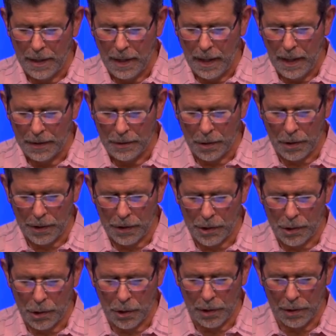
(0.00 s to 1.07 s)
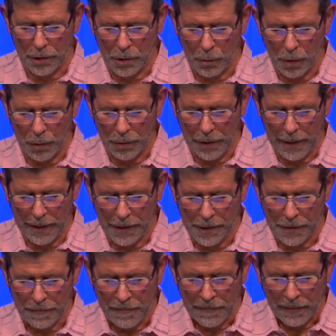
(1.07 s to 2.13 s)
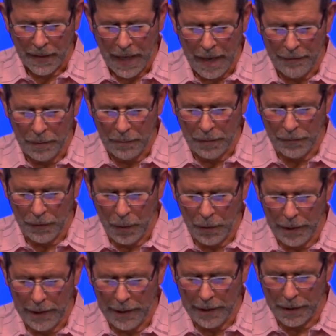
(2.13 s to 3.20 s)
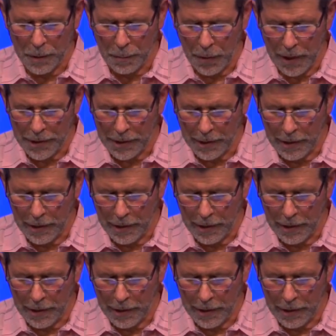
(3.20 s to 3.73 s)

A Turkish journalist wrote this, "Having been voted in as president in